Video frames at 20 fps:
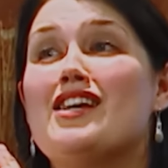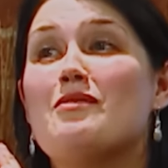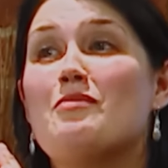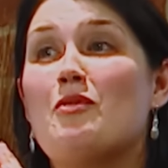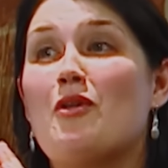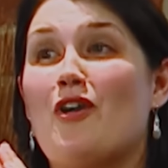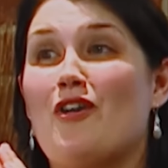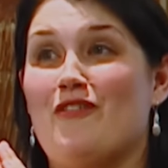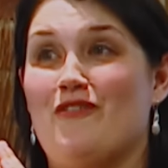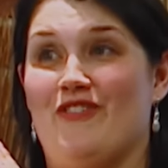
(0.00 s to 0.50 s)

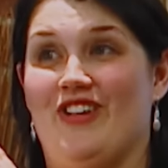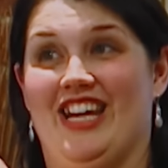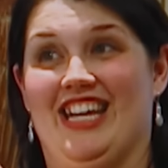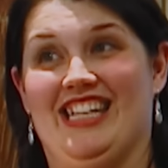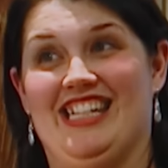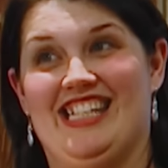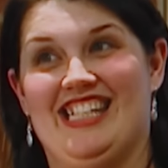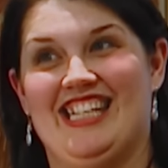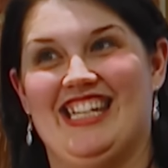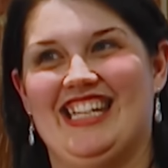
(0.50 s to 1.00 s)
It's
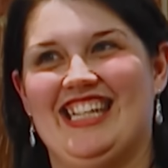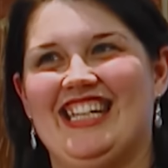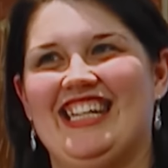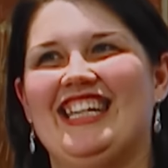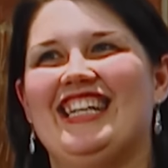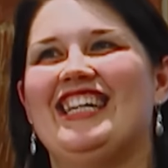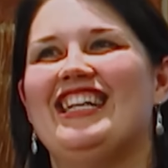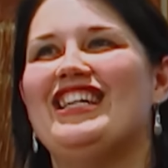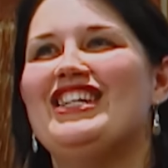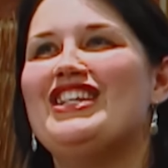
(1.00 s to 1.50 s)
perfect. Did
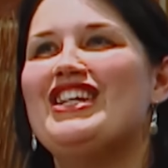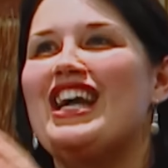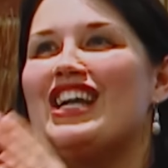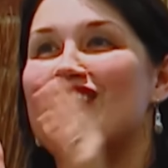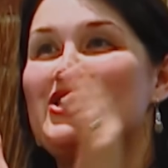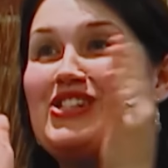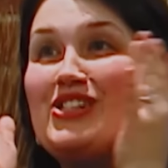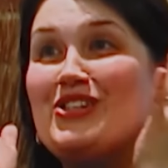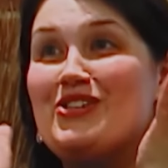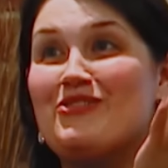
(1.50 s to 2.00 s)
I do
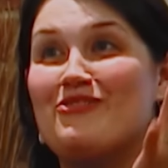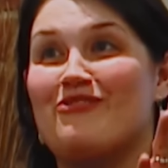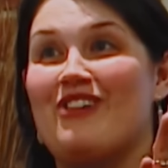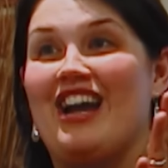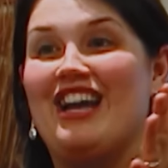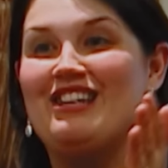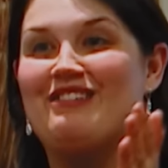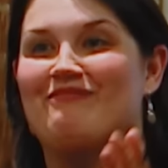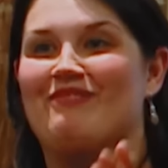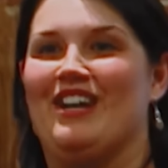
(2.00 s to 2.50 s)
okay for you? You
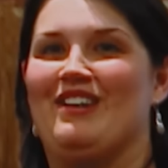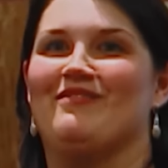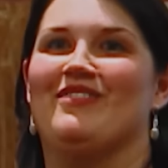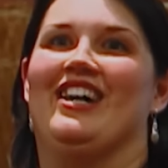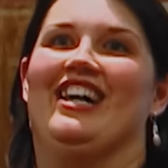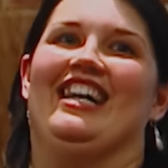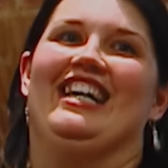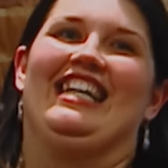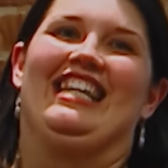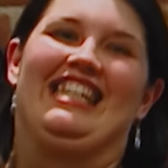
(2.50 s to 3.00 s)
read my
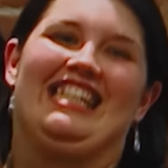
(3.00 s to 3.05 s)
mind.